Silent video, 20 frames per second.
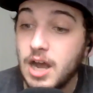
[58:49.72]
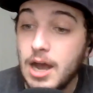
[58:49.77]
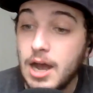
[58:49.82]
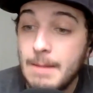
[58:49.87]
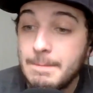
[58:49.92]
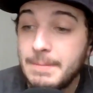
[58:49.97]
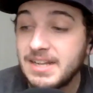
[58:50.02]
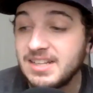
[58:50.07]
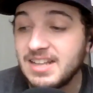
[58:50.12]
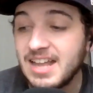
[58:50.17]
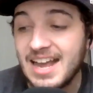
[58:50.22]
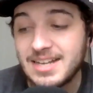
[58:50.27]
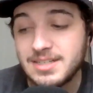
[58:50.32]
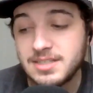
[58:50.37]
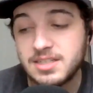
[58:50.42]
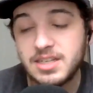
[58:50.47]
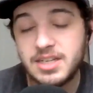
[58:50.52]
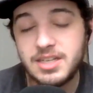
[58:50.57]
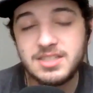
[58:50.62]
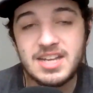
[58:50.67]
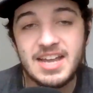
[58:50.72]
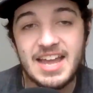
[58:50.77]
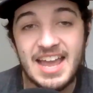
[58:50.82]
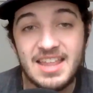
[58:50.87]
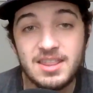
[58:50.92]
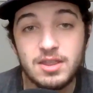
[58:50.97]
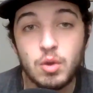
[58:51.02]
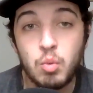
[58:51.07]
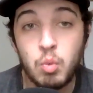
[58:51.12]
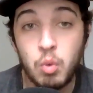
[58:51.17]
Um, but lastly, to
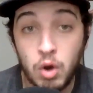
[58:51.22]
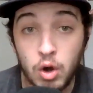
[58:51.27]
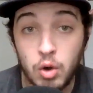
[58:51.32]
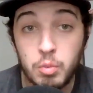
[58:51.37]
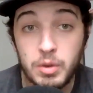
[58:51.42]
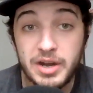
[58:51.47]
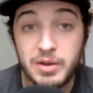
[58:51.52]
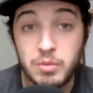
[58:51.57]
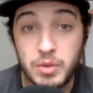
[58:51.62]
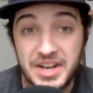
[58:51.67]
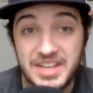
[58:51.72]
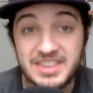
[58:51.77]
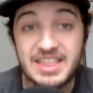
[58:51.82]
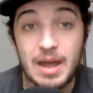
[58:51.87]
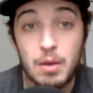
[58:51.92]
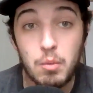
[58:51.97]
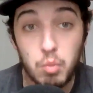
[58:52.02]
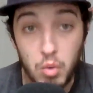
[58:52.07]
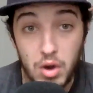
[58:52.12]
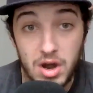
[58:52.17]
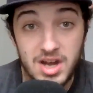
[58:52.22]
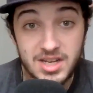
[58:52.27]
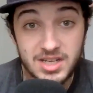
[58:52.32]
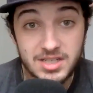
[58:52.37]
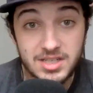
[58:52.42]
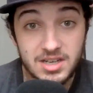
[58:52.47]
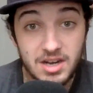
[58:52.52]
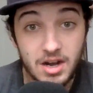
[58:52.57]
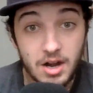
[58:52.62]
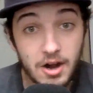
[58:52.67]
end the whirlwind week that
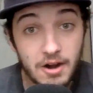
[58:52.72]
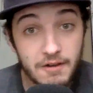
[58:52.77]
was